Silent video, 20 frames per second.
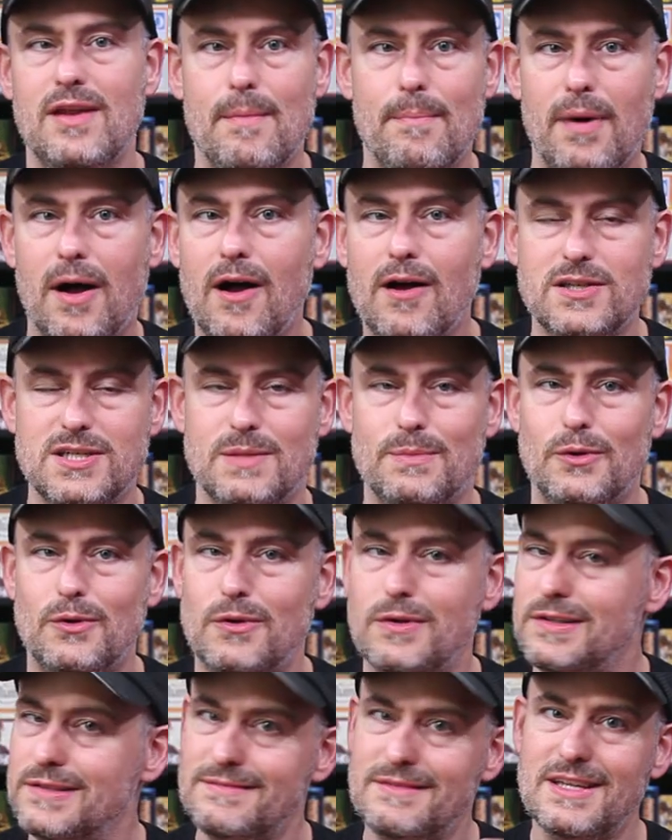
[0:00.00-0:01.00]

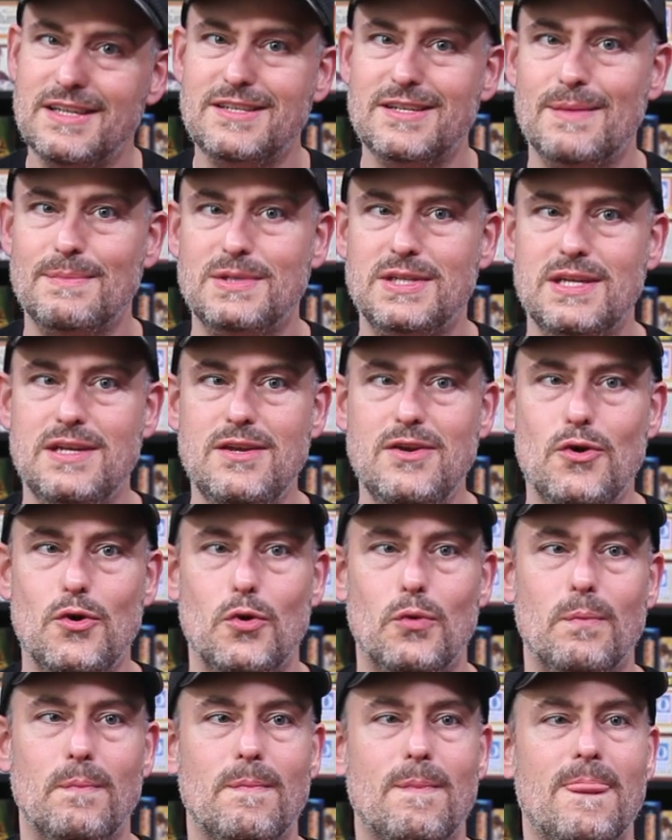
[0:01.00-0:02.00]
impossible? It's up to
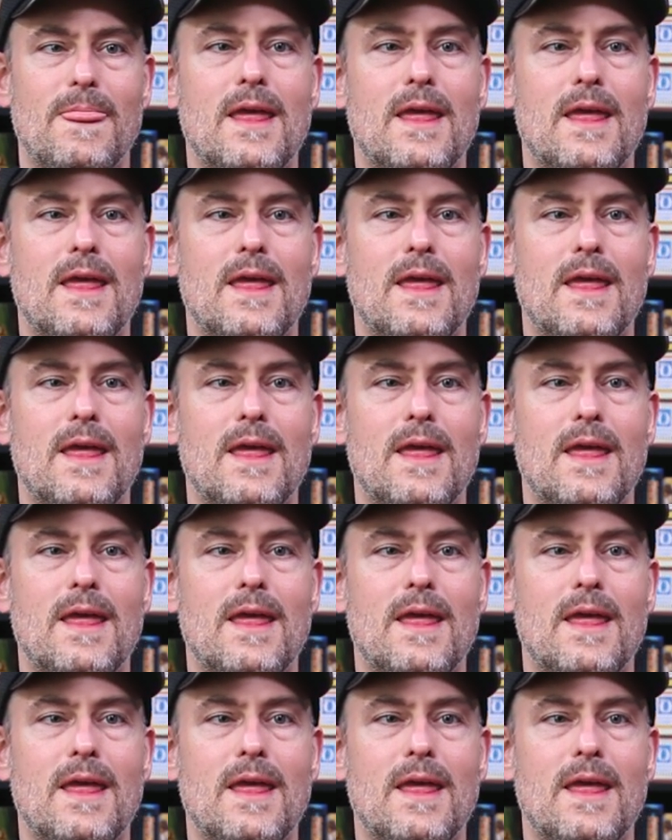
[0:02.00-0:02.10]
you.